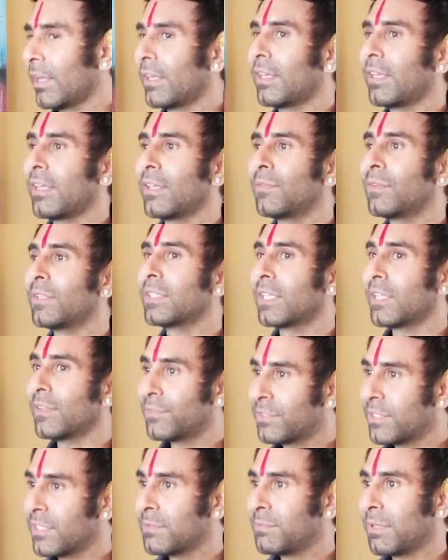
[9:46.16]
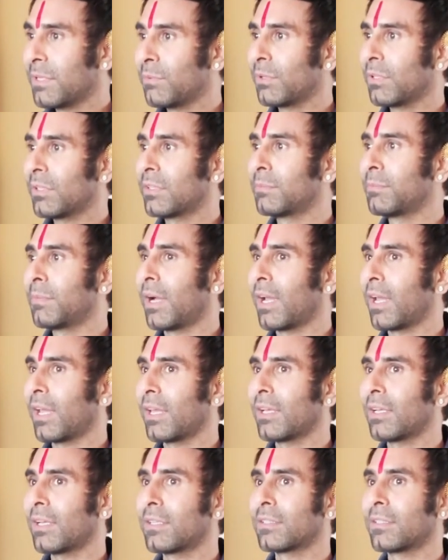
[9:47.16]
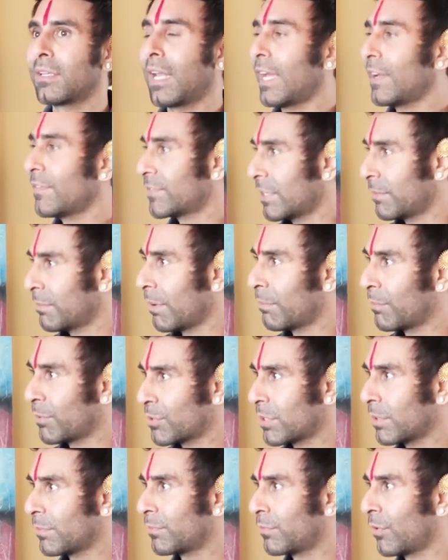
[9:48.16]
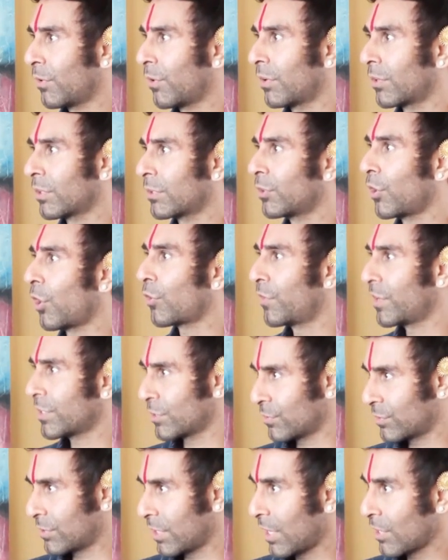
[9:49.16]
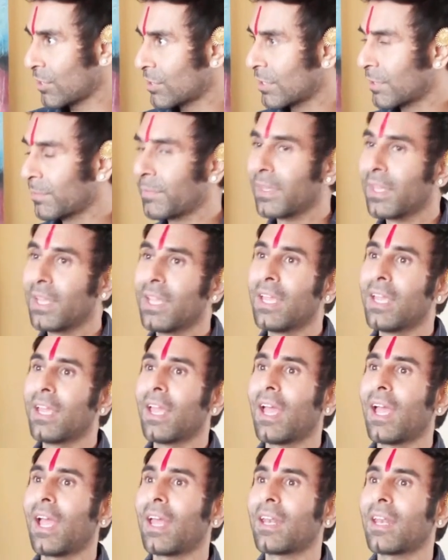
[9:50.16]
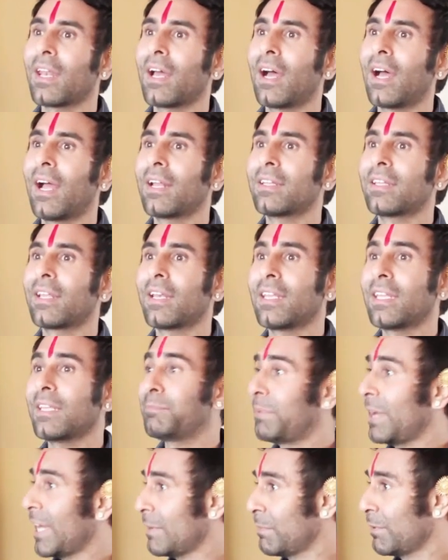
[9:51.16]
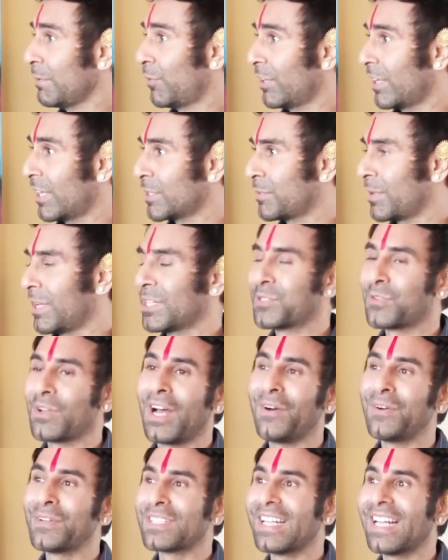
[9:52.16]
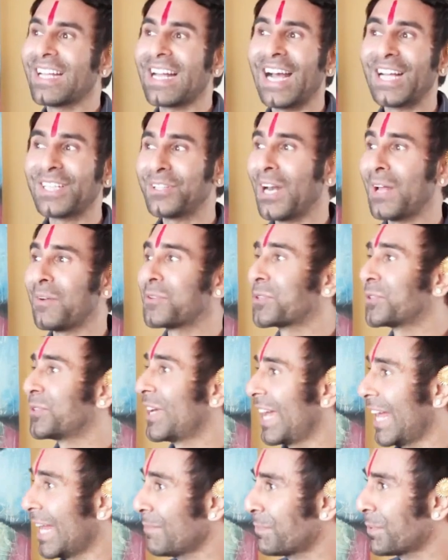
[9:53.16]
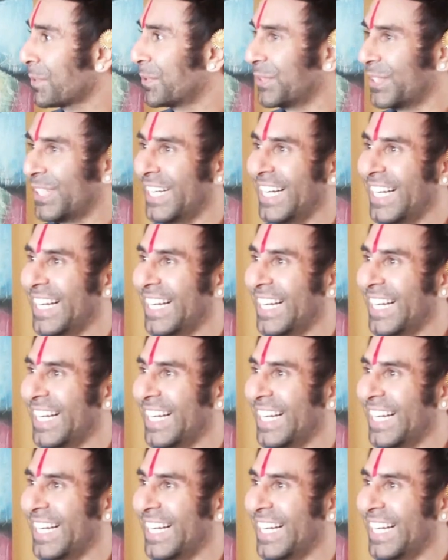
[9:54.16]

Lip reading: He even gifted me with my lifetime membership for Choreographer Association. and then he paid me for it as well. So I was like, I thought I was going to help you.